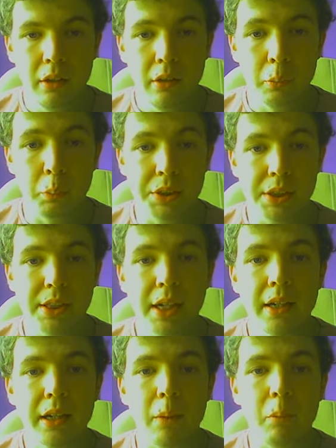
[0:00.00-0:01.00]
We
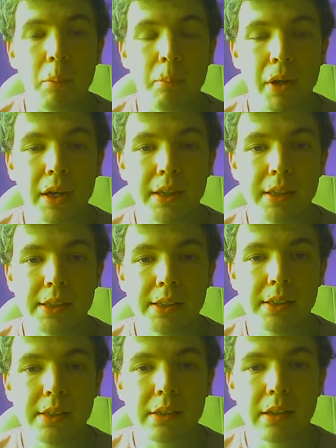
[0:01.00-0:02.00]
design our
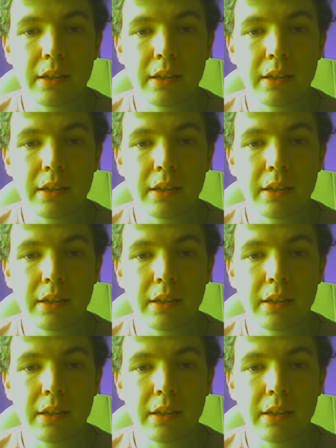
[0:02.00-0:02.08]
bodies